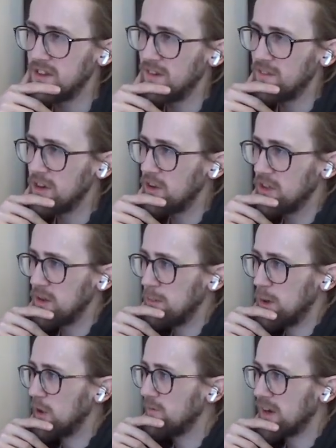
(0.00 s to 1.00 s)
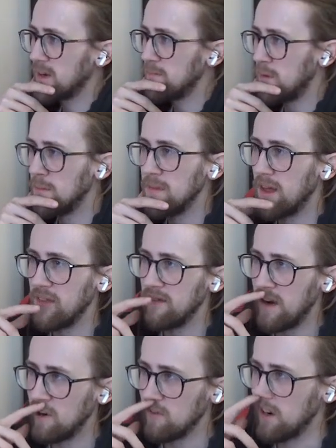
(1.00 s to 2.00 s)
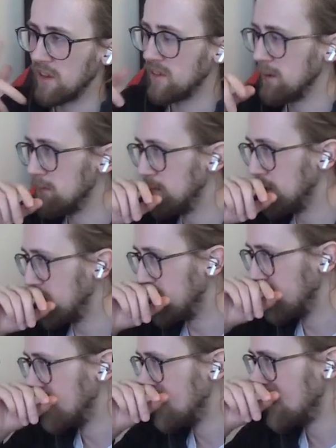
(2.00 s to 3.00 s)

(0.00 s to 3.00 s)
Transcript: She's definitely not the perfect mom that they've had or anything. But